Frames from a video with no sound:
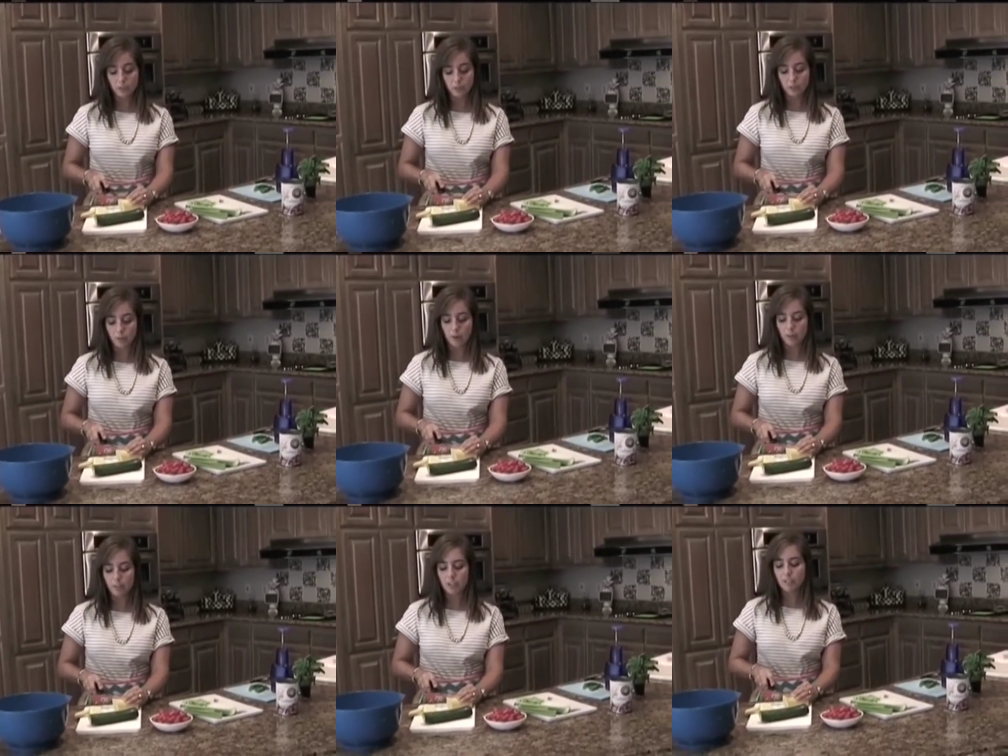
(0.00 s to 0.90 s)
This is
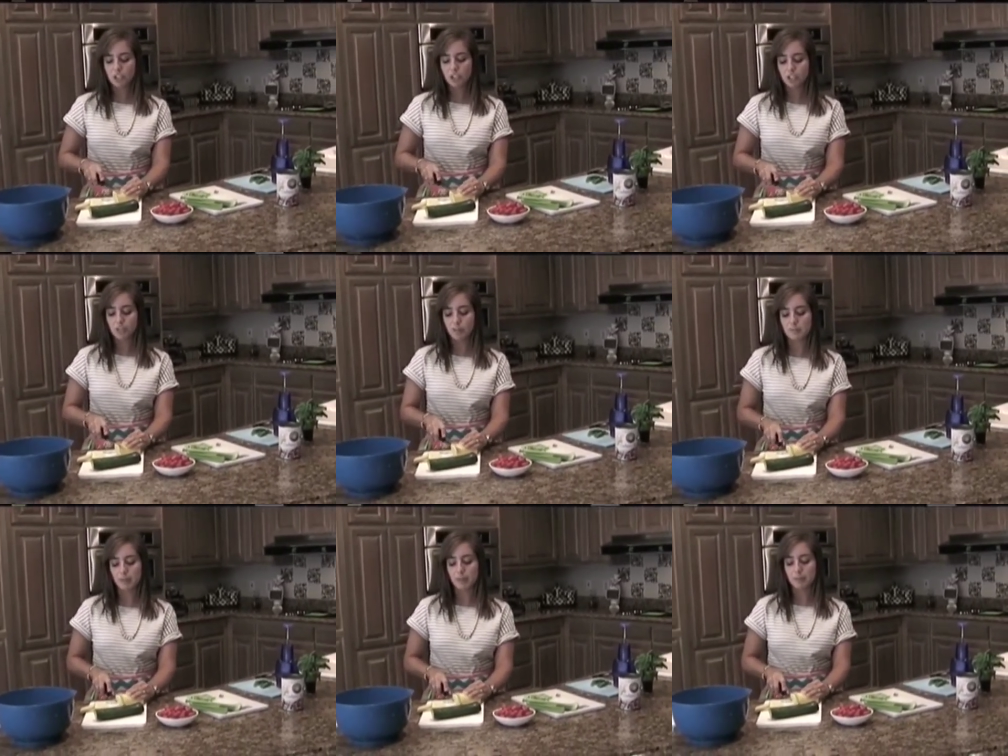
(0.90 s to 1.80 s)
what eventually
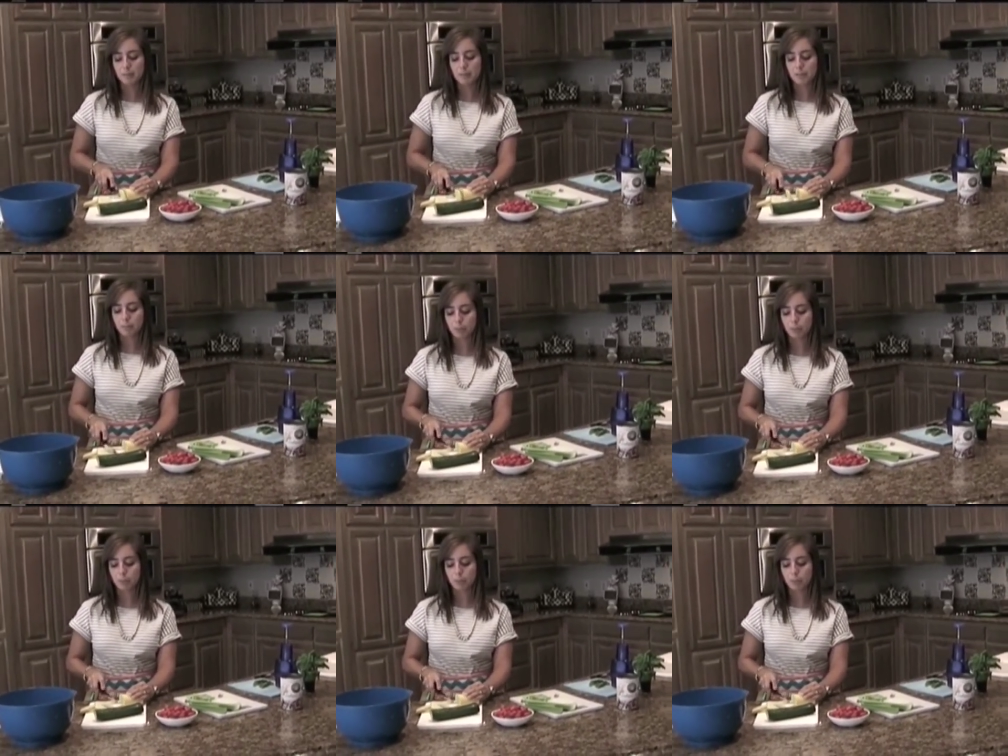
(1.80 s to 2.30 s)
becomes the baby's